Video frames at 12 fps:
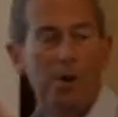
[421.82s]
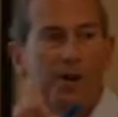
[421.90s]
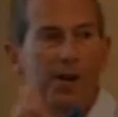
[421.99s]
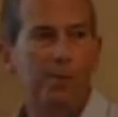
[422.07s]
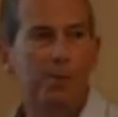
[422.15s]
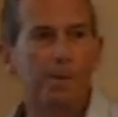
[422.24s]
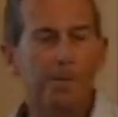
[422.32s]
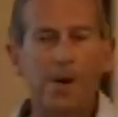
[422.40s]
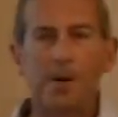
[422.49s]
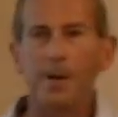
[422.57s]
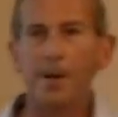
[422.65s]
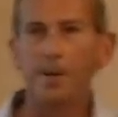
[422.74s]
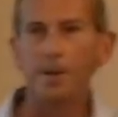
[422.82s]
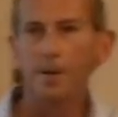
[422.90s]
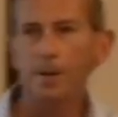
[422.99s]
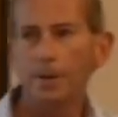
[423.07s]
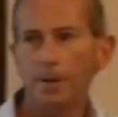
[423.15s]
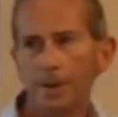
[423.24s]
the market portfolio.
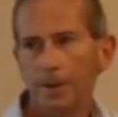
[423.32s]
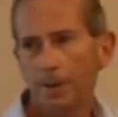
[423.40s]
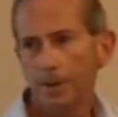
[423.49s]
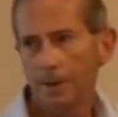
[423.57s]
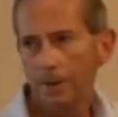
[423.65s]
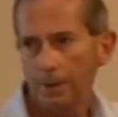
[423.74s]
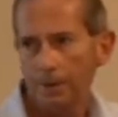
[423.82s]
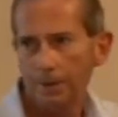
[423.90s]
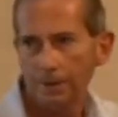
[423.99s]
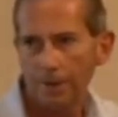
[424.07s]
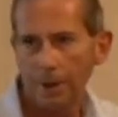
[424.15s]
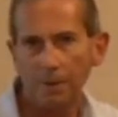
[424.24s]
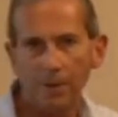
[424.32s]
So